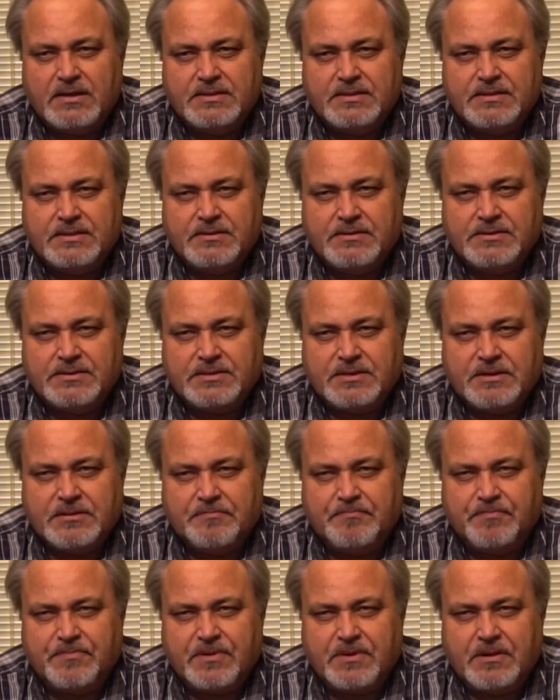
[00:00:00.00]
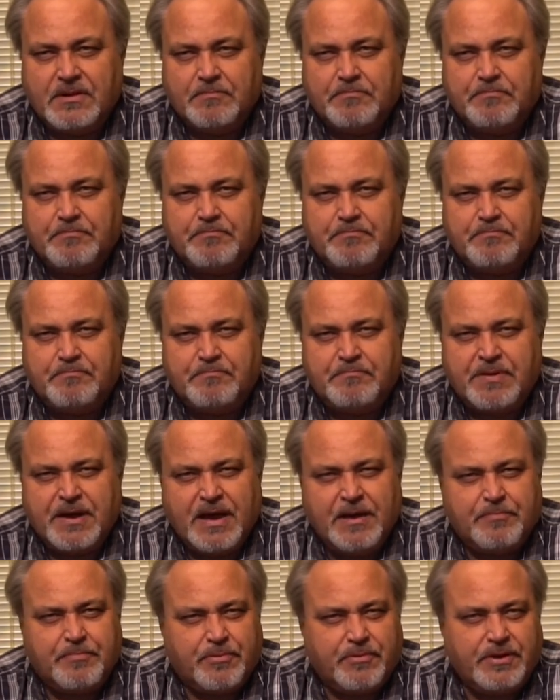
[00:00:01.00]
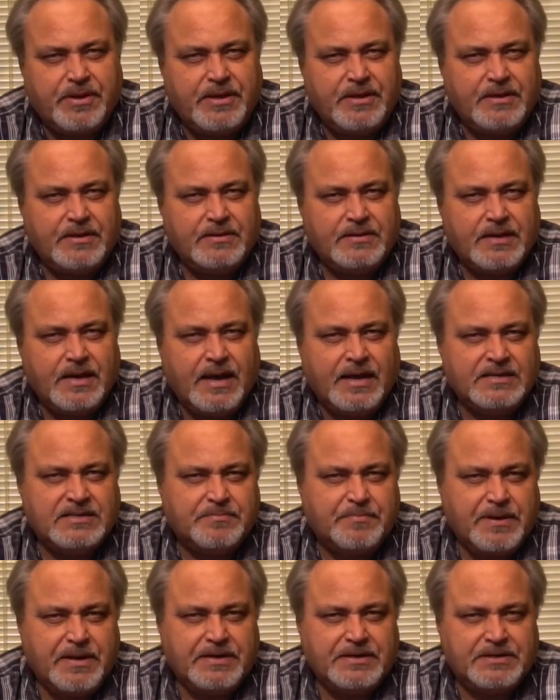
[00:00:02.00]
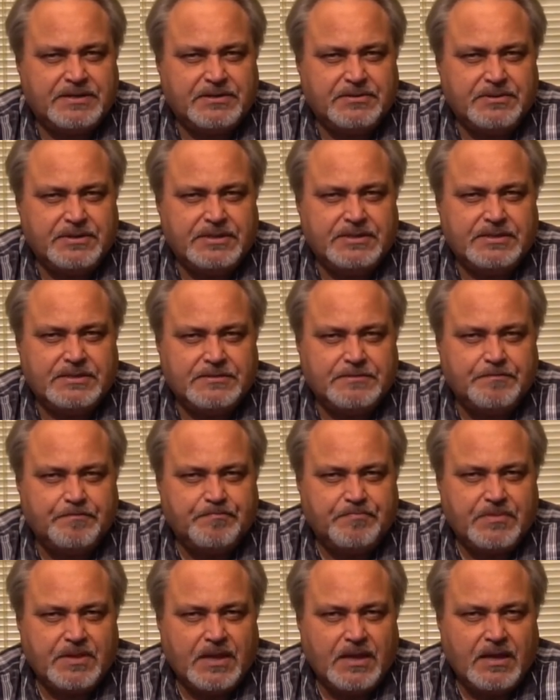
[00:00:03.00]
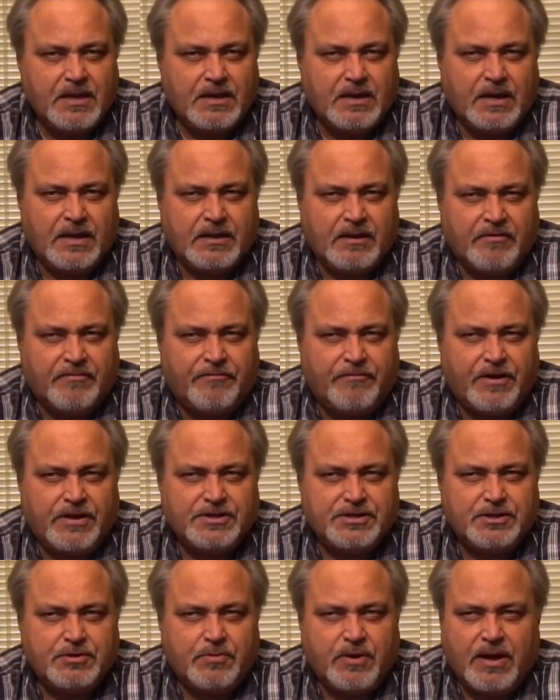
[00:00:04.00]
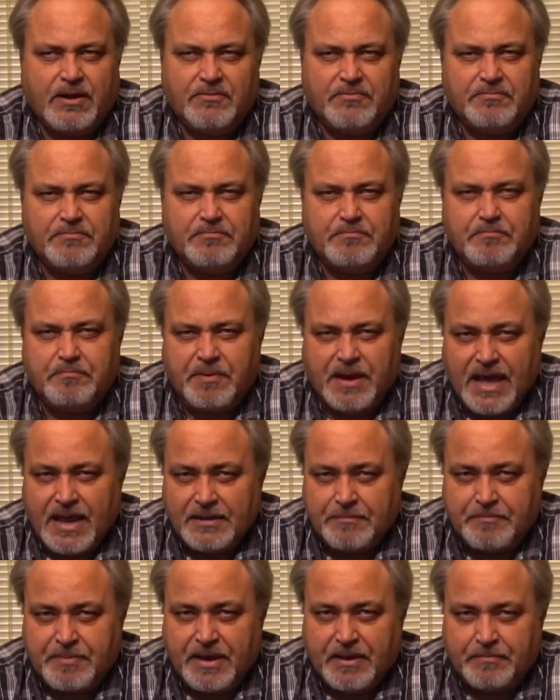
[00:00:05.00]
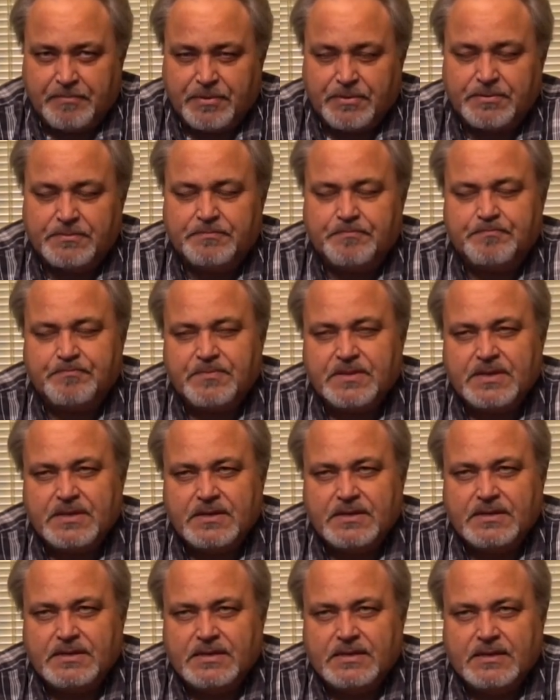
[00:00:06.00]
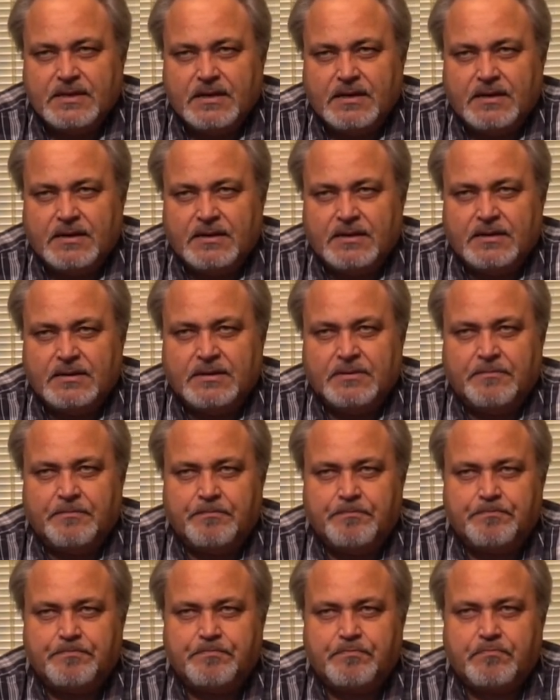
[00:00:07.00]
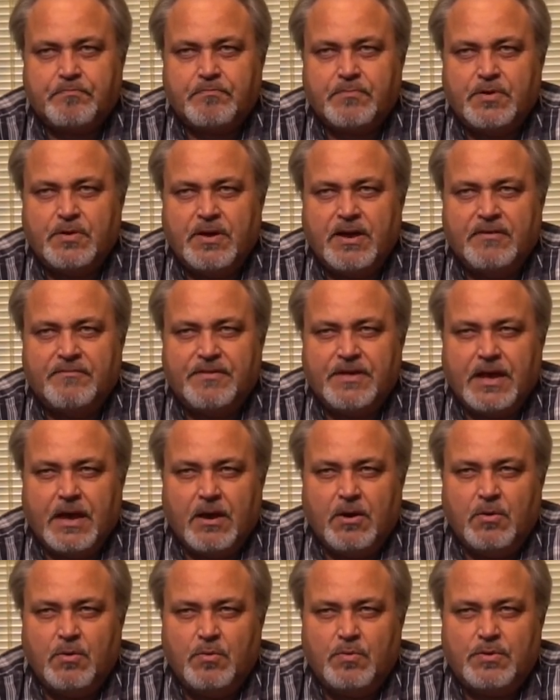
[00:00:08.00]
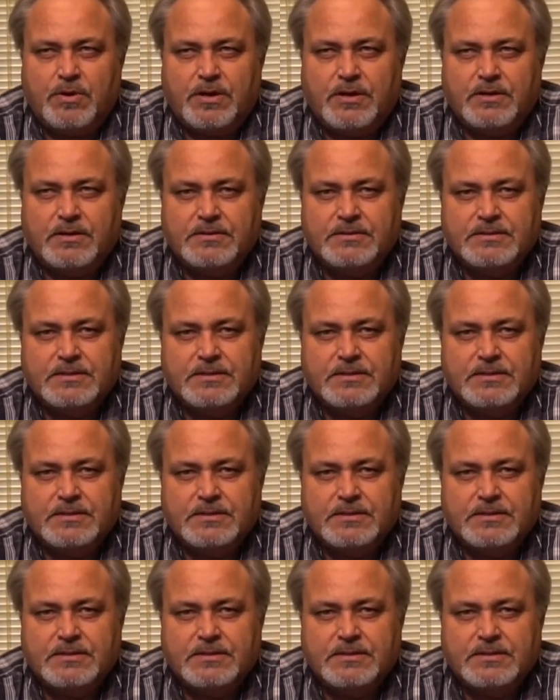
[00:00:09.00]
There is a peppery aspect to it, like a fresh ground black pepper. You have the oak.